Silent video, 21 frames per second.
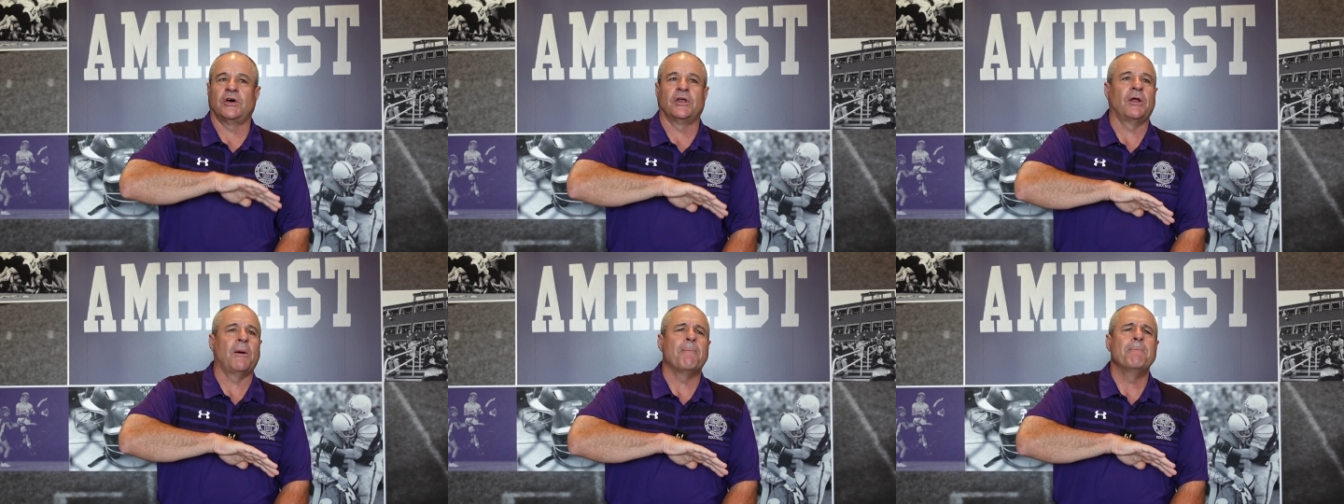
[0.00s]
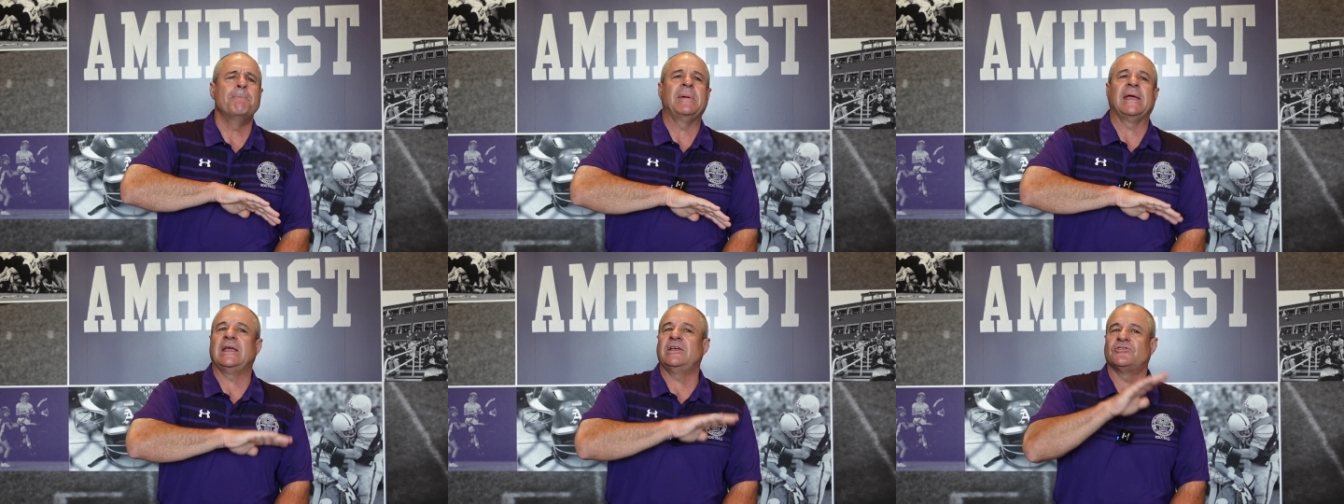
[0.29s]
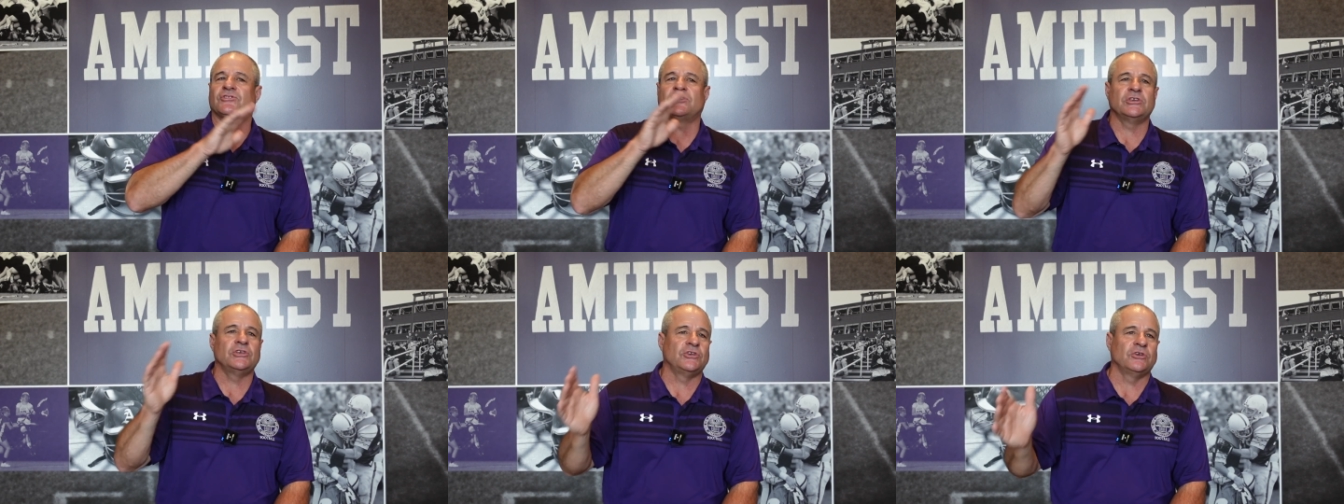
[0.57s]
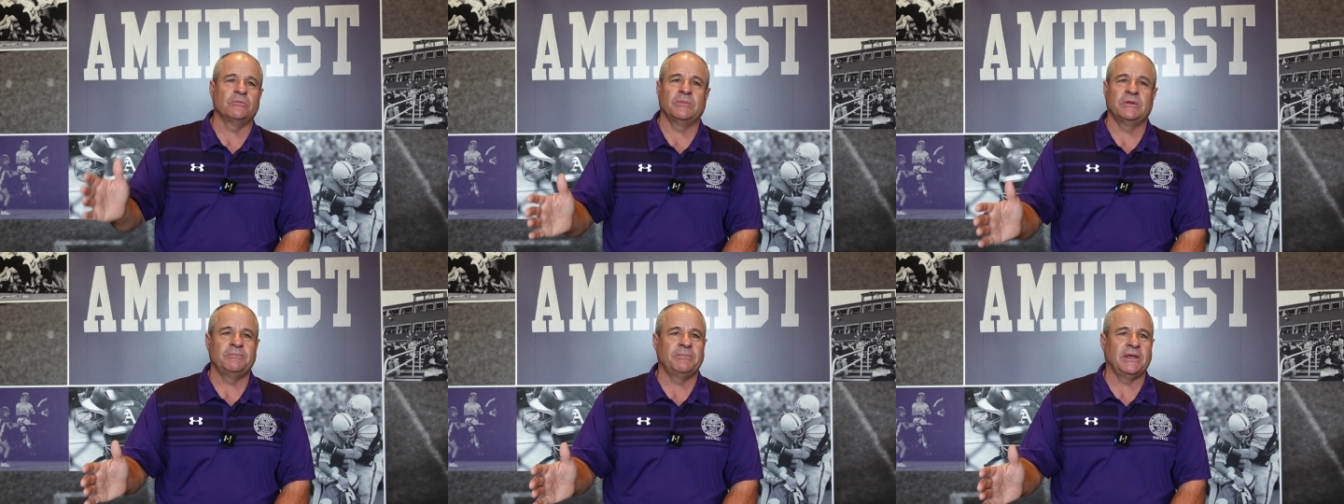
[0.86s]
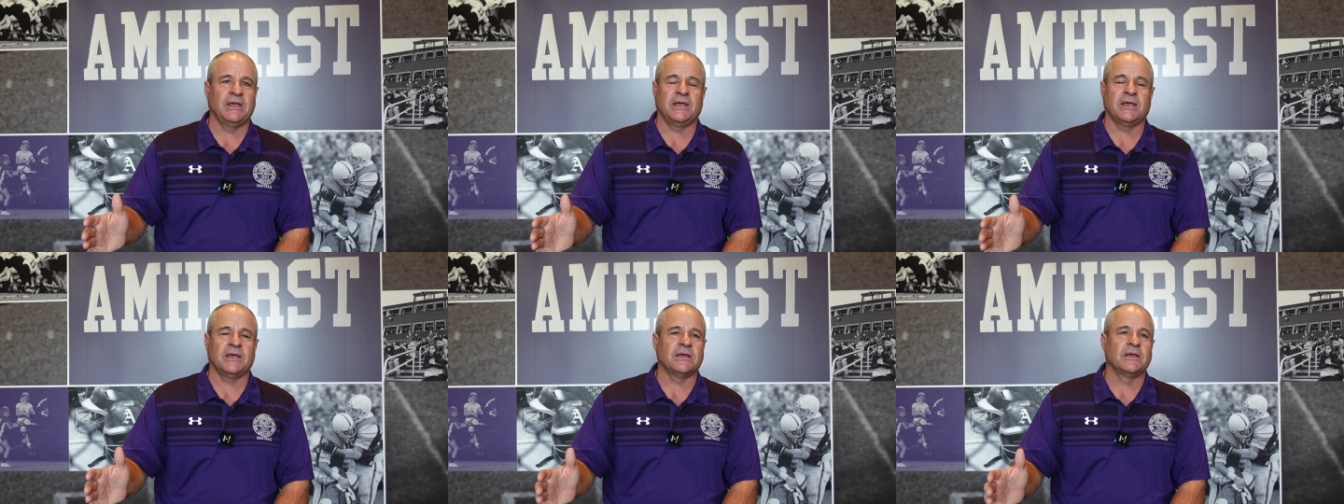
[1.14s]
an amazing human
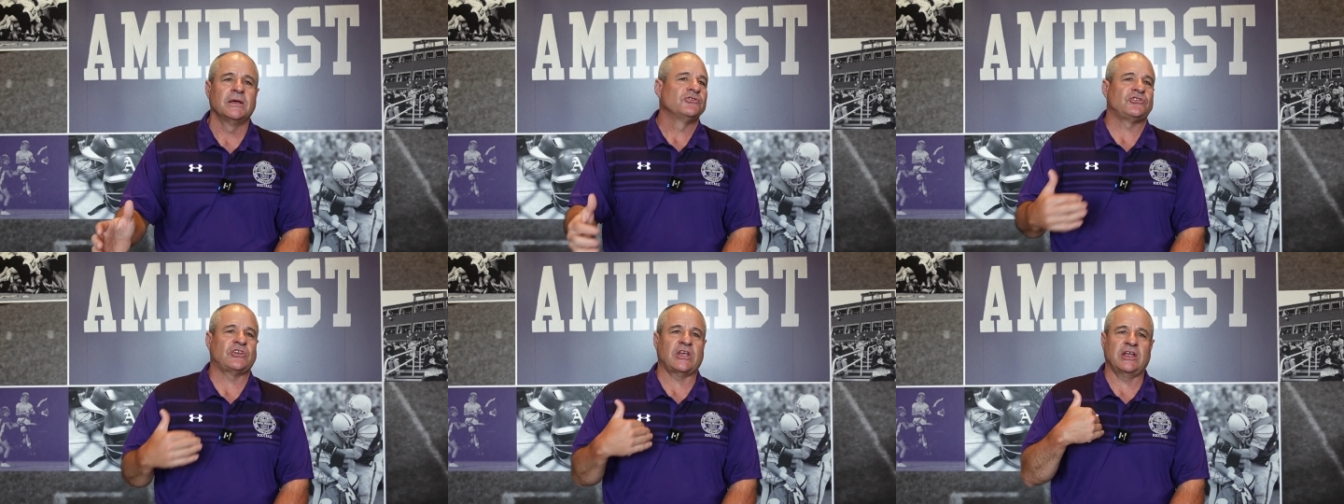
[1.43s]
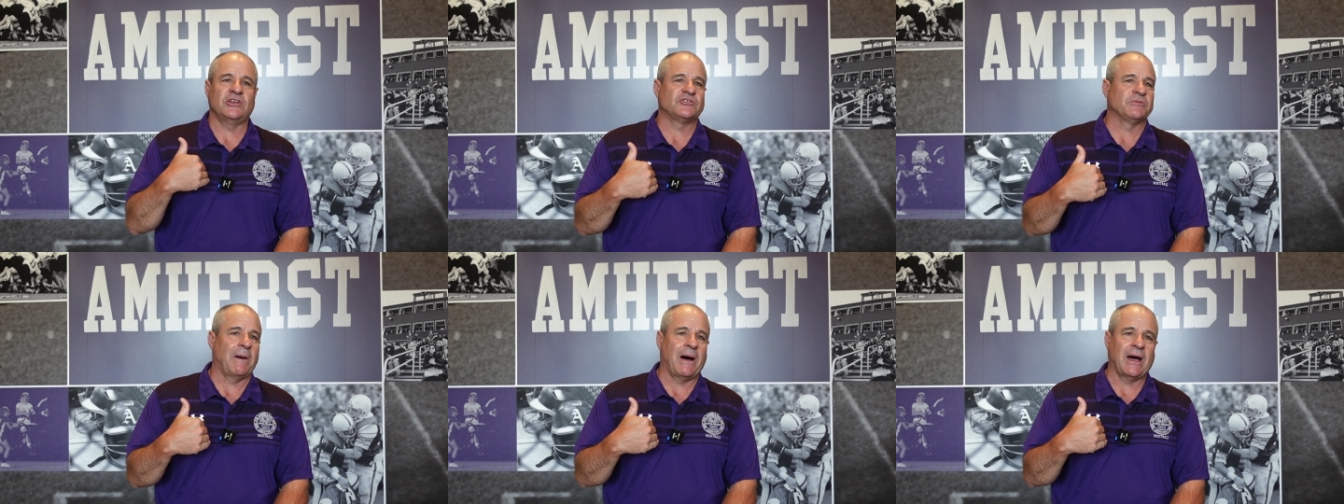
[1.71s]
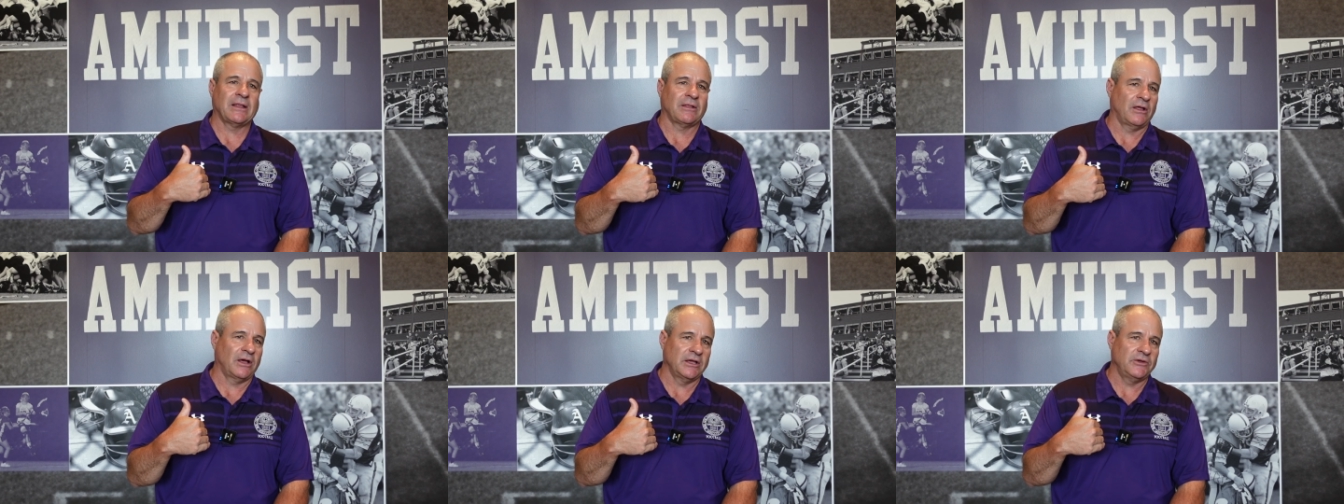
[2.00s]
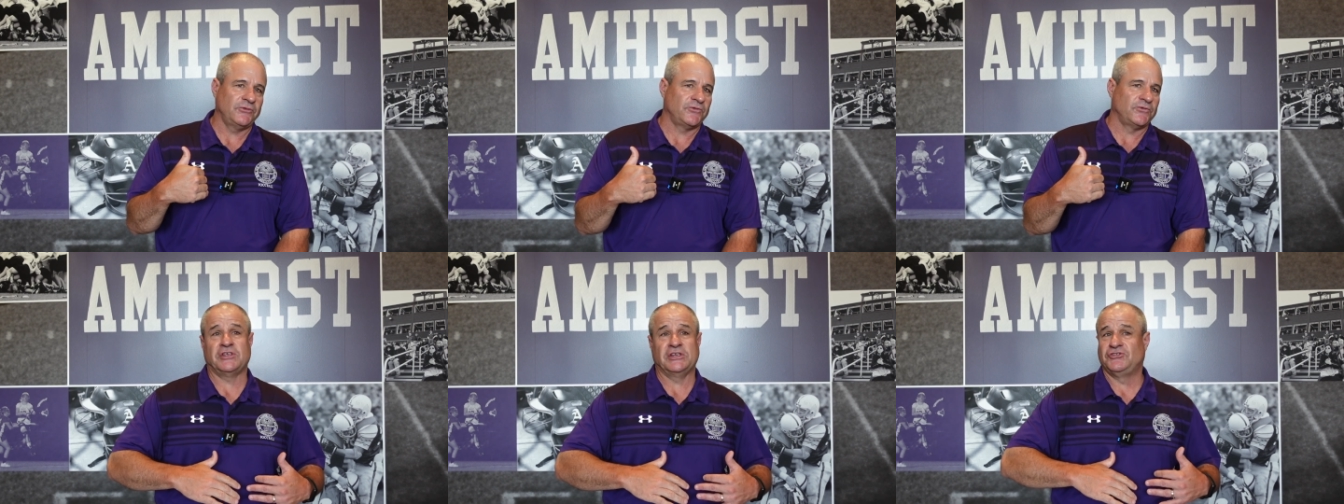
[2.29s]
being, changed my life.